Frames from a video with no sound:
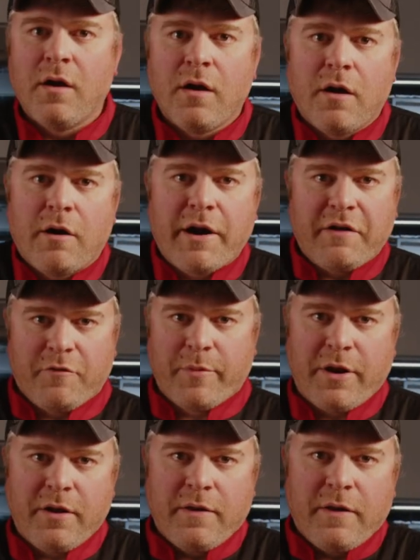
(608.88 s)
All right,
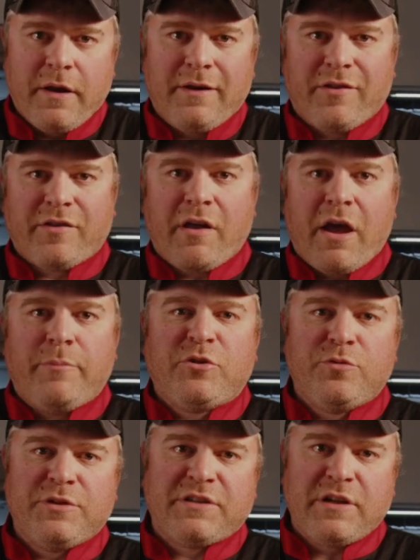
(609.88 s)
everybody, it is time
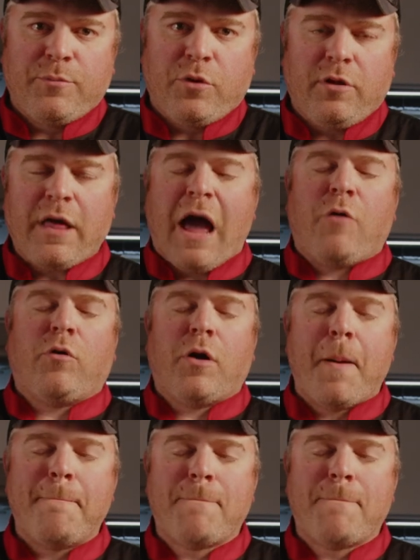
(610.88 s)
to assemble our